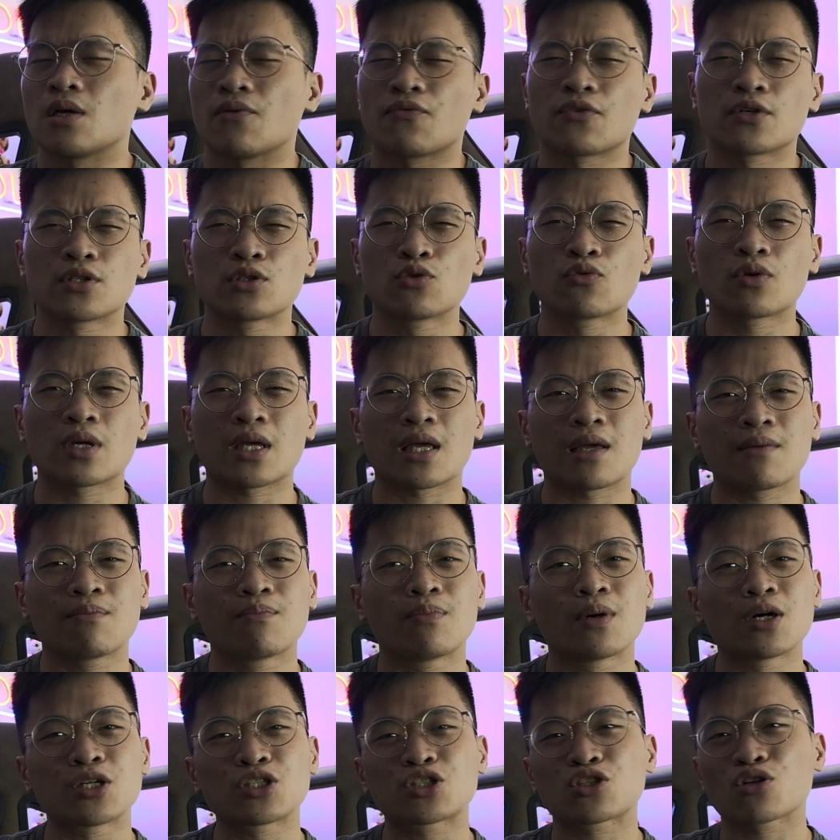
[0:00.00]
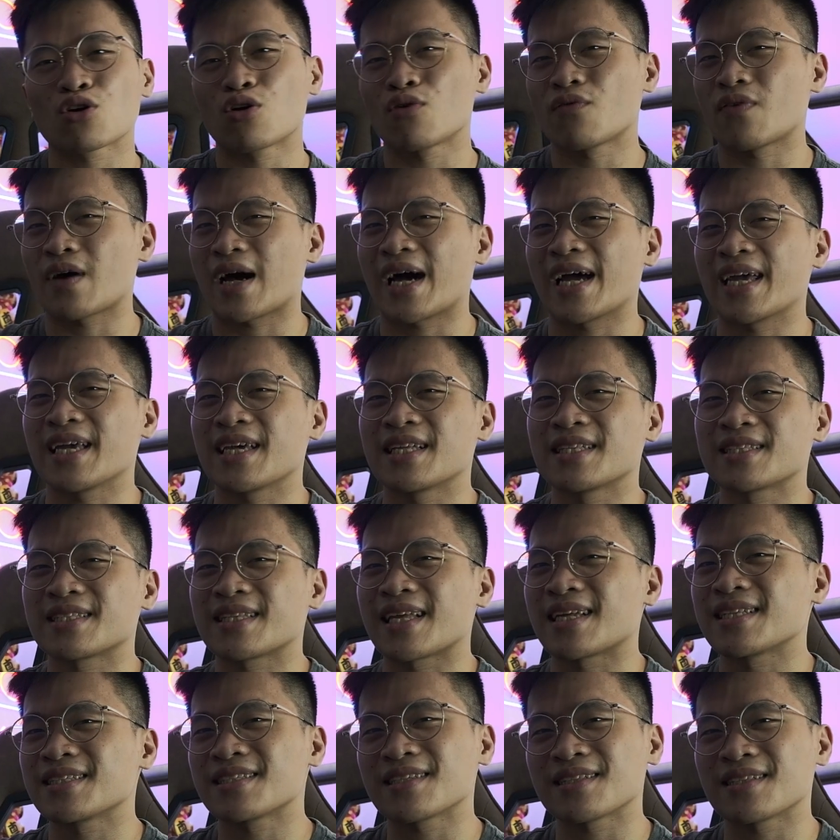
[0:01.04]
If you're doing a bunch of high
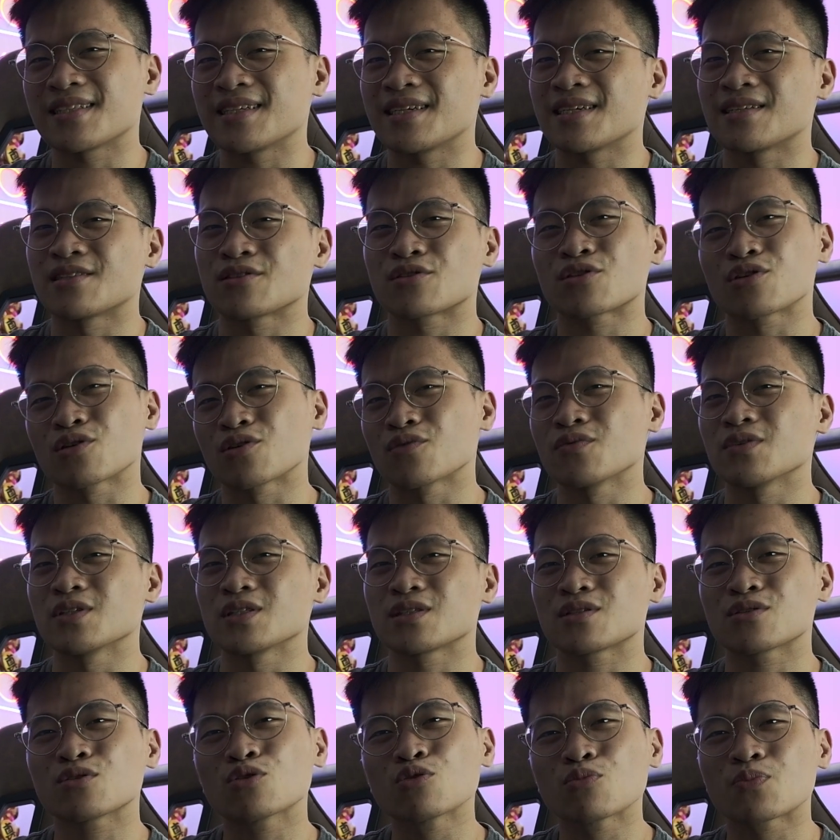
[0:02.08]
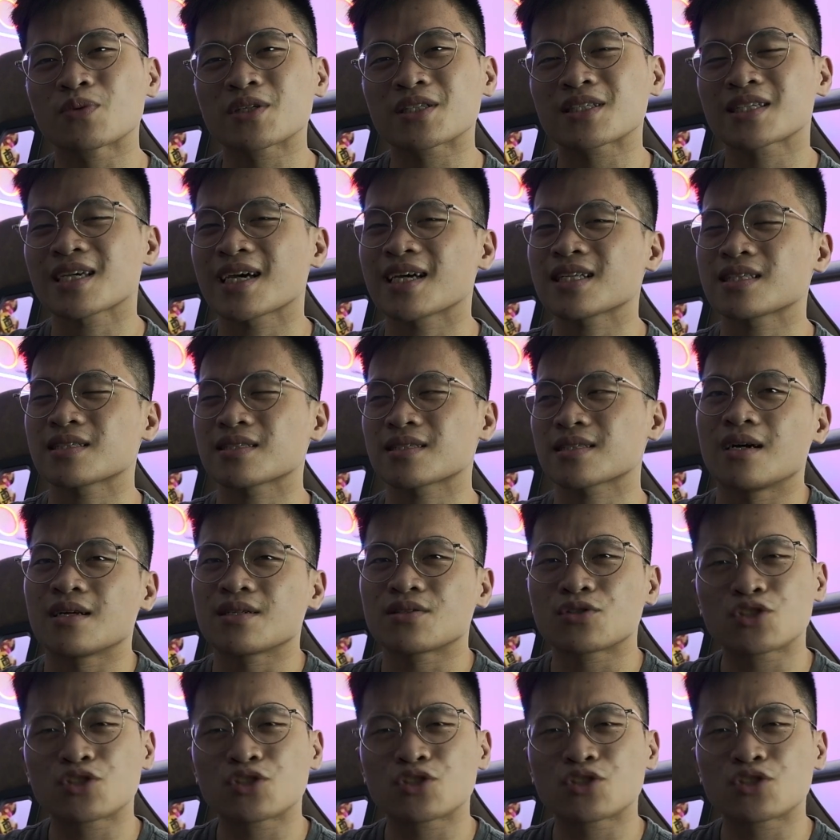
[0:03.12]
intensity interval supersets,